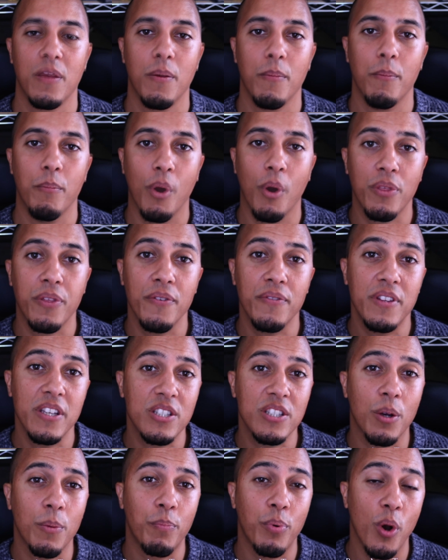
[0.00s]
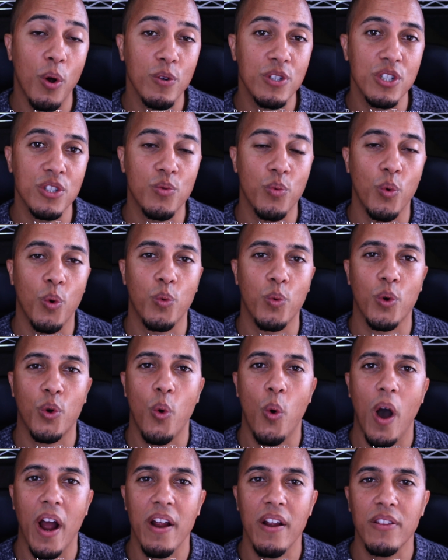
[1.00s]
Both of these approaches will
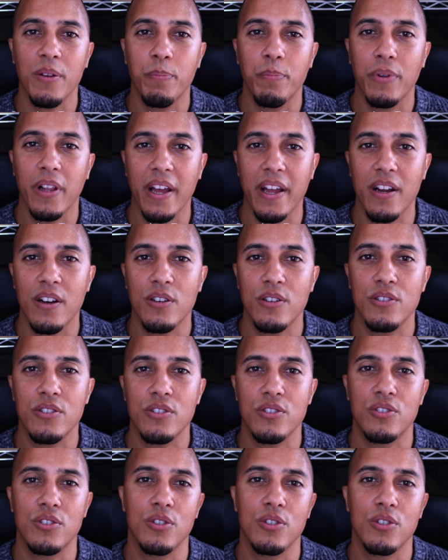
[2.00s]
require the players